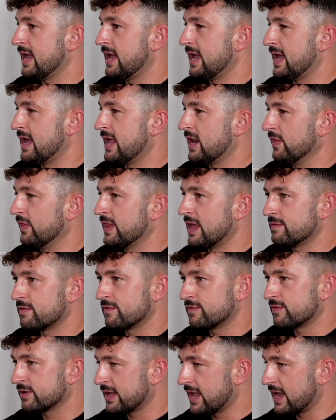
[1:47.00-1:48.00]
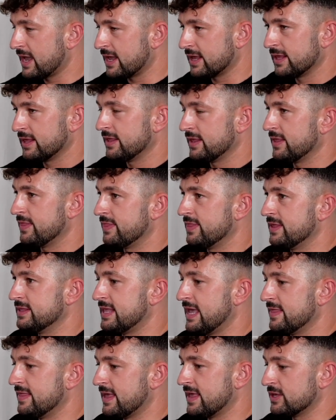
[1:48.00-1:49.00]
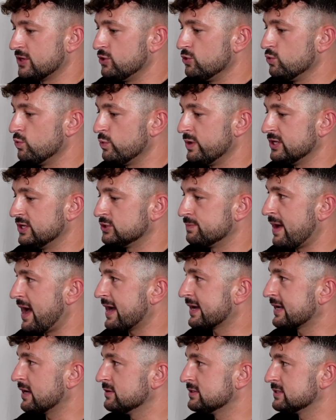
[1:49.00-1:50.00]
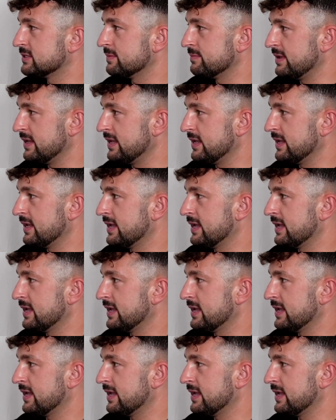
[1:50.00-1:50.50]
And I'll never forget the day that you reached back out to me